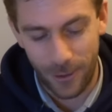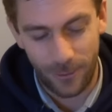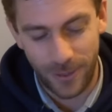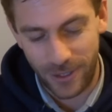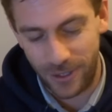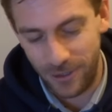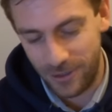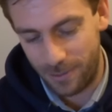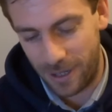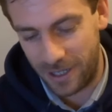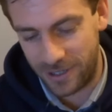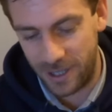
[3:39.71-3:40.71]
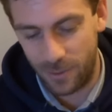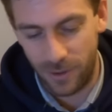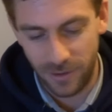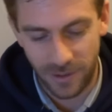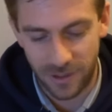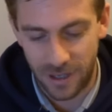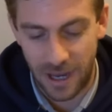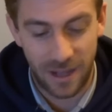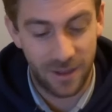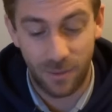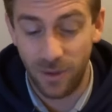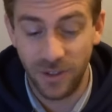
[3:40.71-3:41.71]
always use plastic ones,
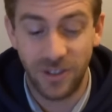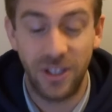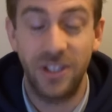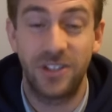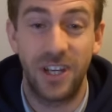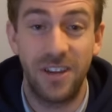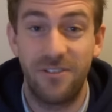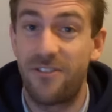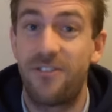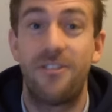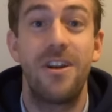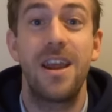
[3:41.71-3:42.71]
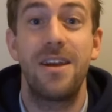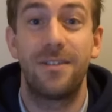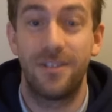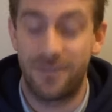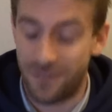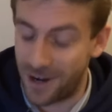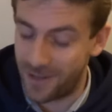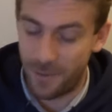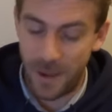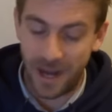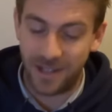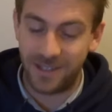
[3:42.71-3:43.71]
and the ones that you see free on the front of a
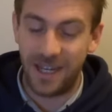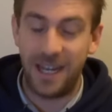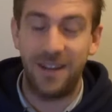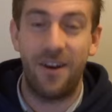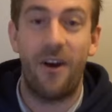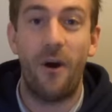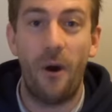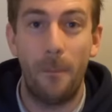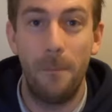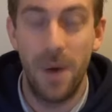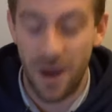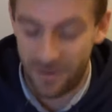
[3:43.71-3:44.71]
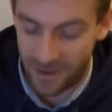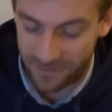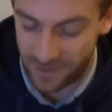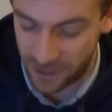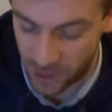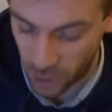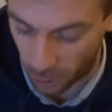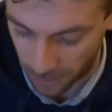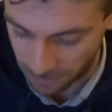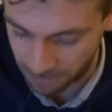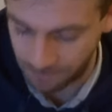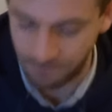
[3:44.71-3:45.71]
magazine are perfect for the job.
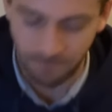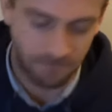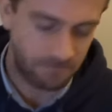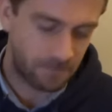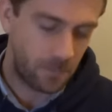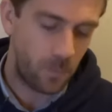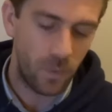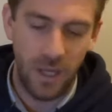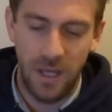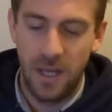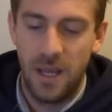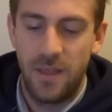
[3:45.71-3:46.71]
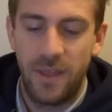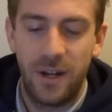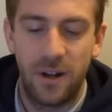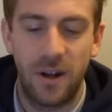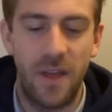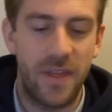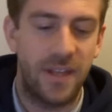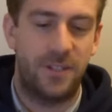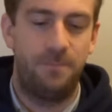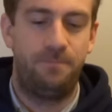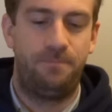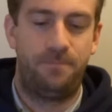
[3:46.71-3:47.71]
They look like
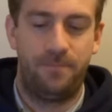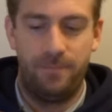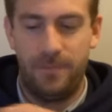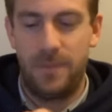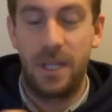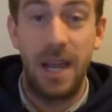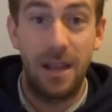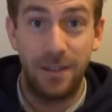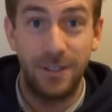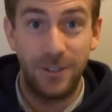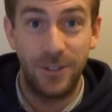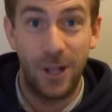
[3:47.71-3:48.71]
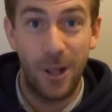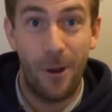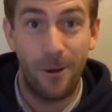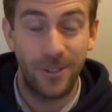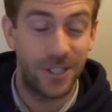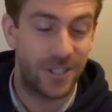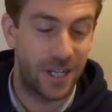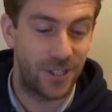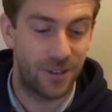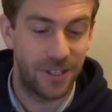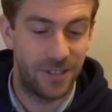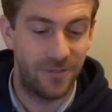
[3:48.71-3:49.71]
this. Again, this is a large
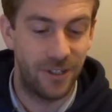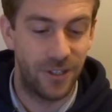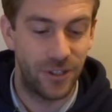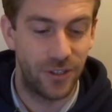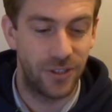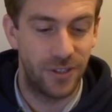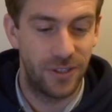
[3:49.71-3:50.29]
exaggerated version.